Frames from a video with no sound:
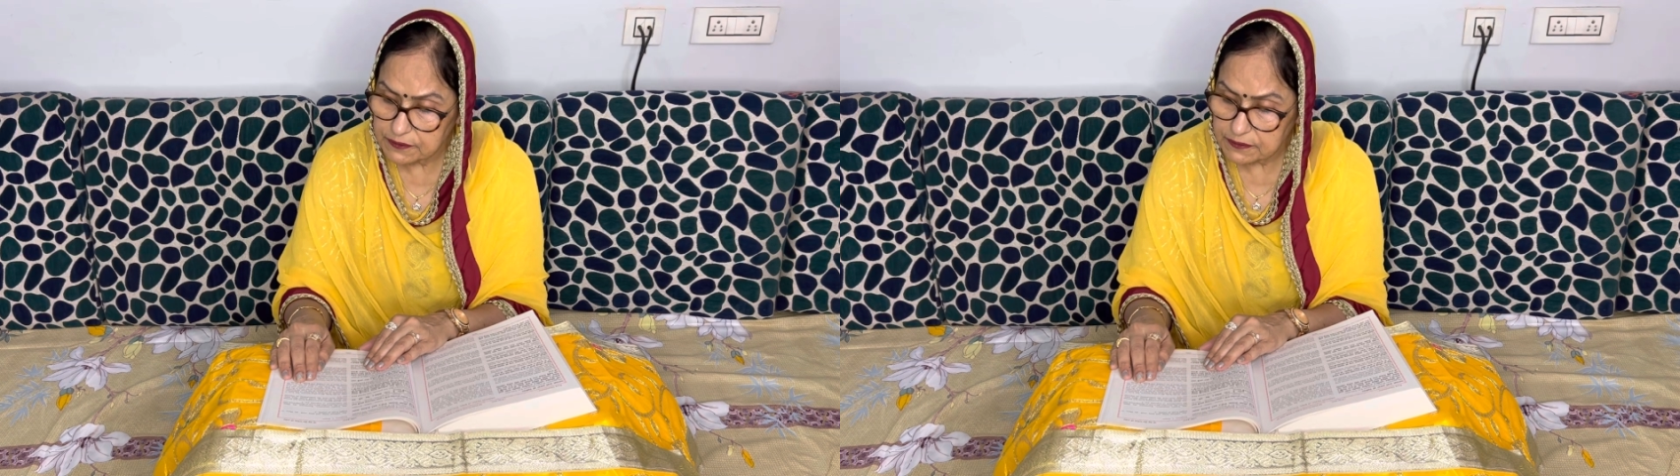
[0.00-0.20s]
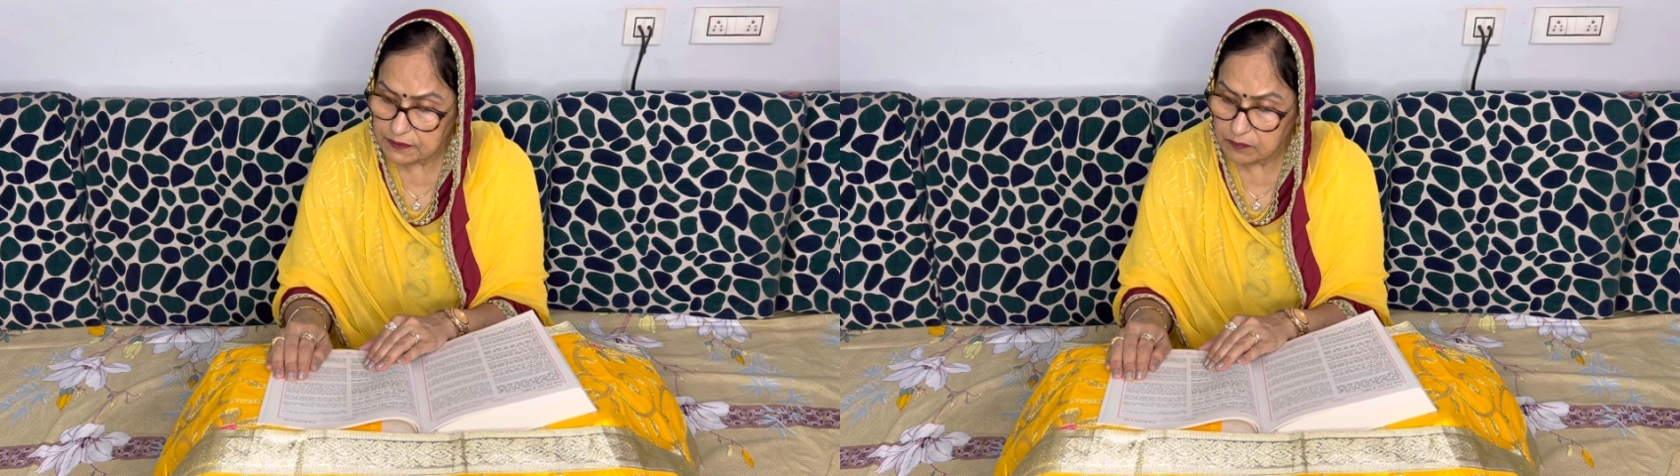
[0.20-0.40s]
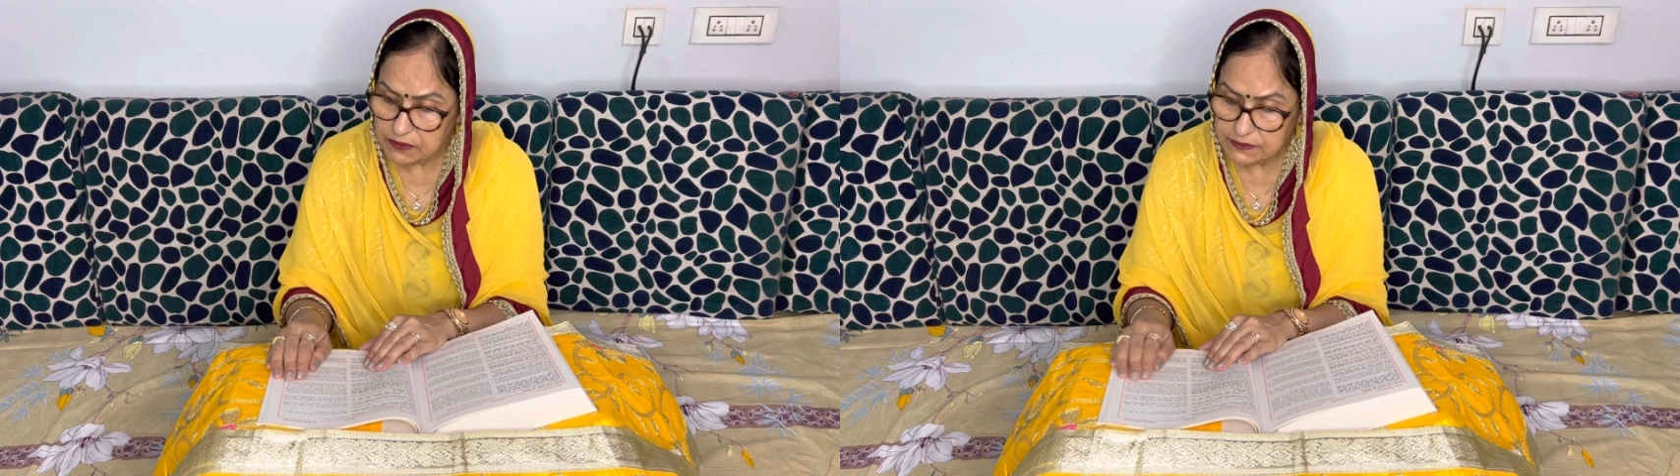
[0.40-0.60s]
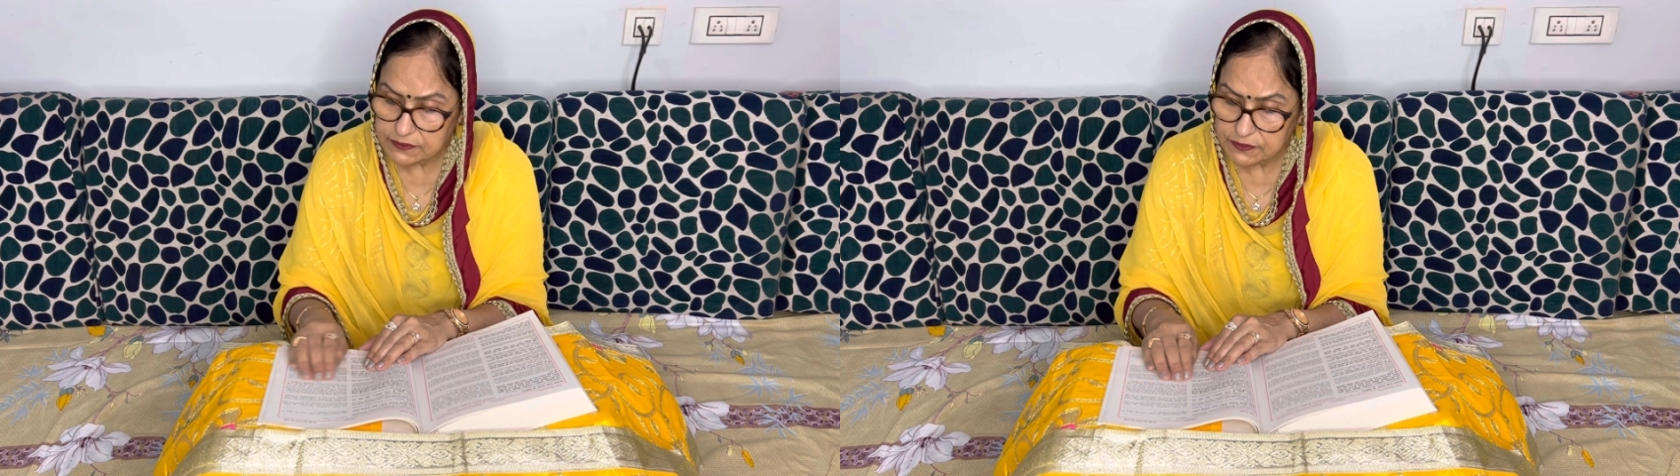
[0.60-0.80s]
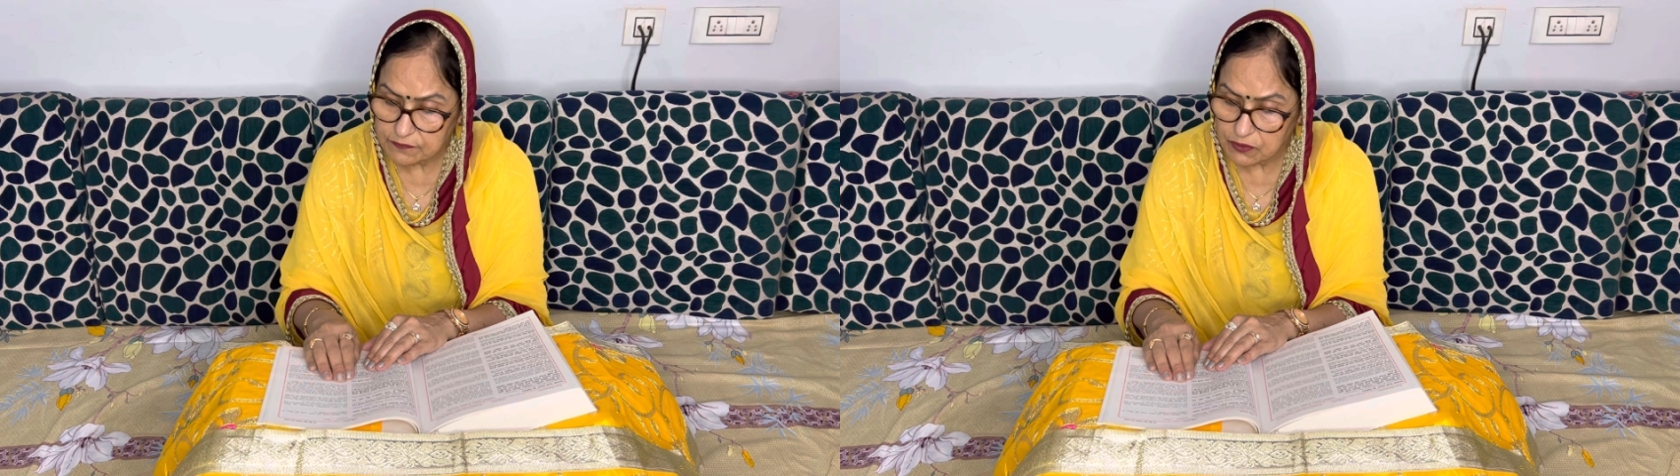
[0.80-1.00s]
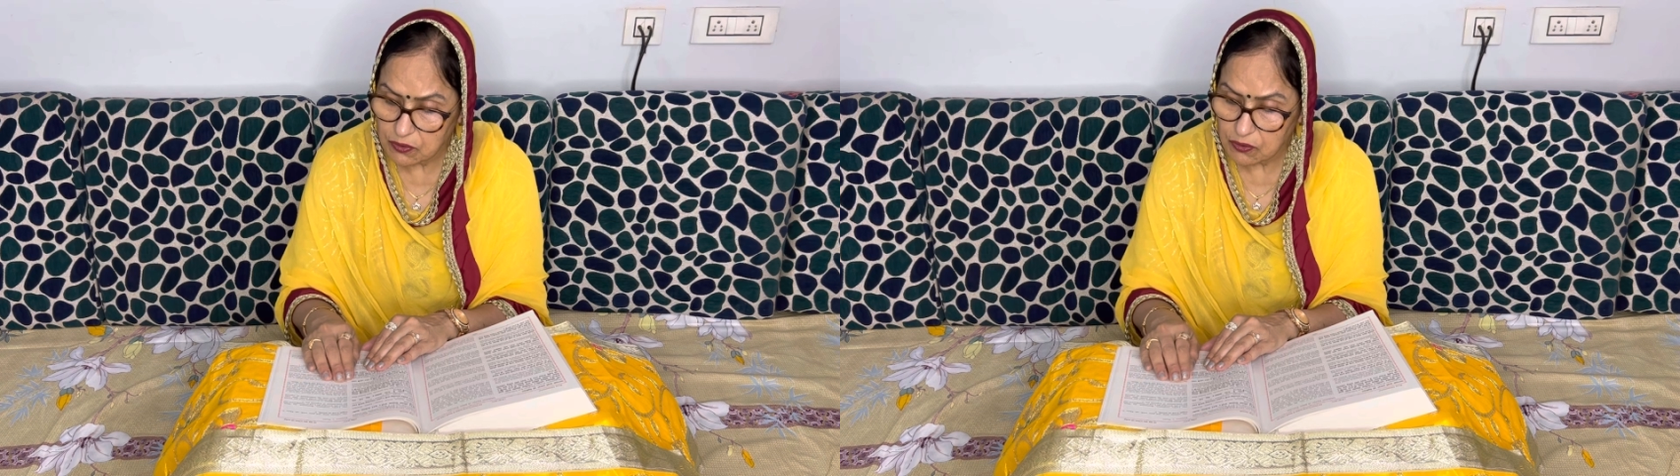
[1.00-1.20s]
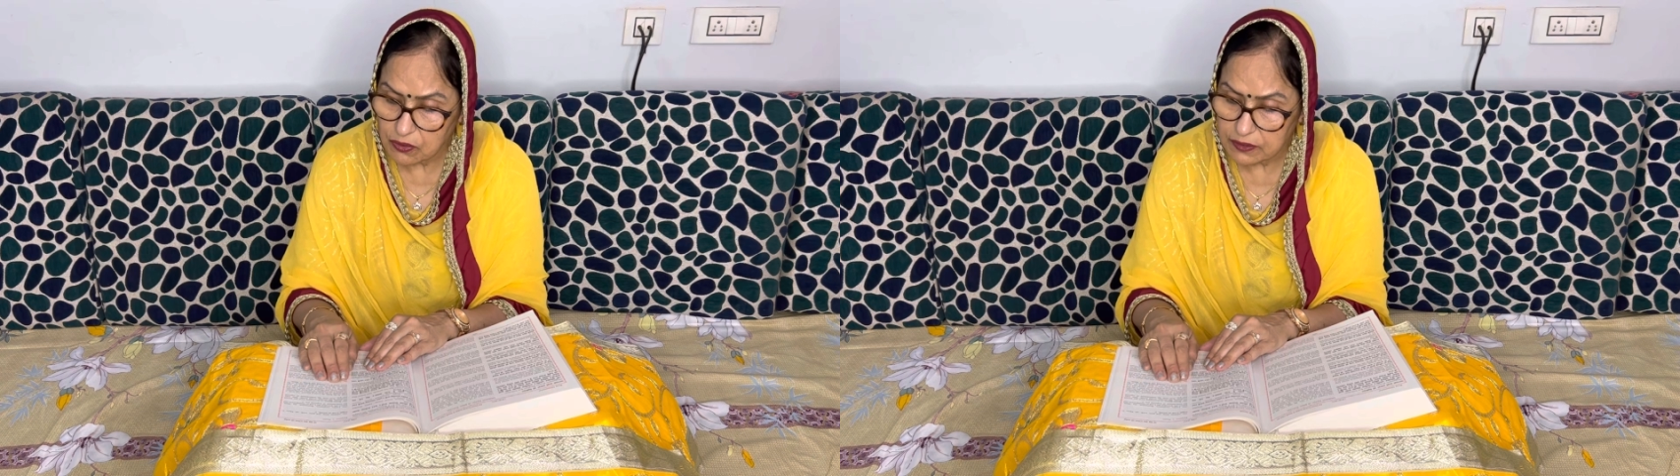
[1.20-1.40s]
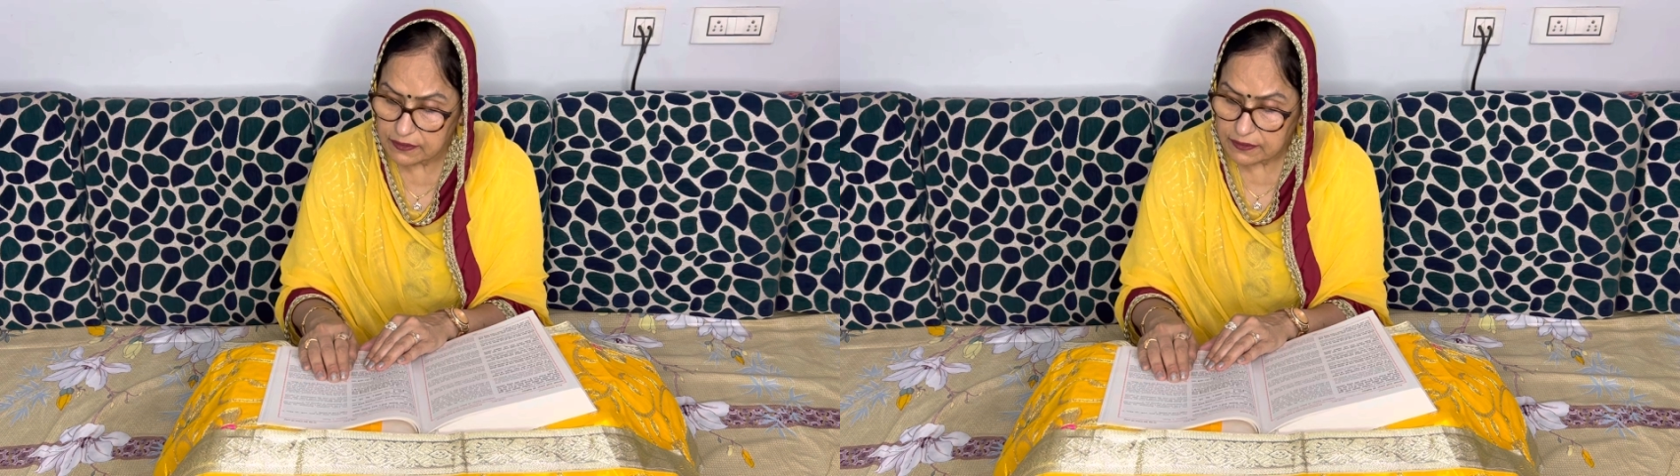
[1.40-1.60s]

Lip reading: the mercy of the Lord,